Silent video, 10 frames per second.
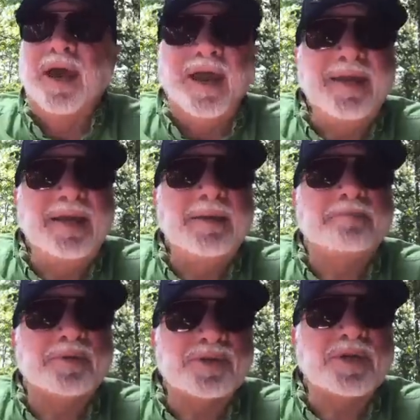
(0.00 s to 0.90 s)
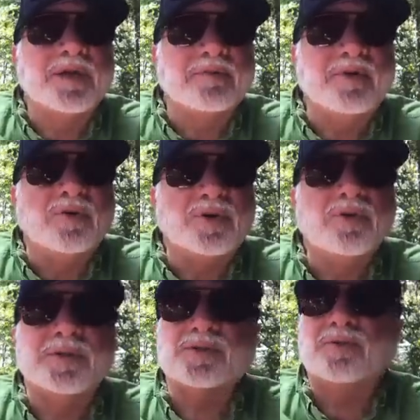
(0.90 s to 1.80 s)
80% of all
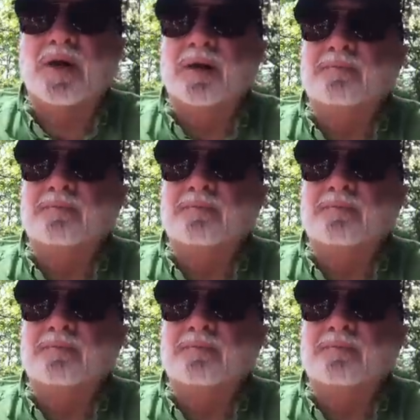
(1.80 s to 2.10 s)
U.S. crime.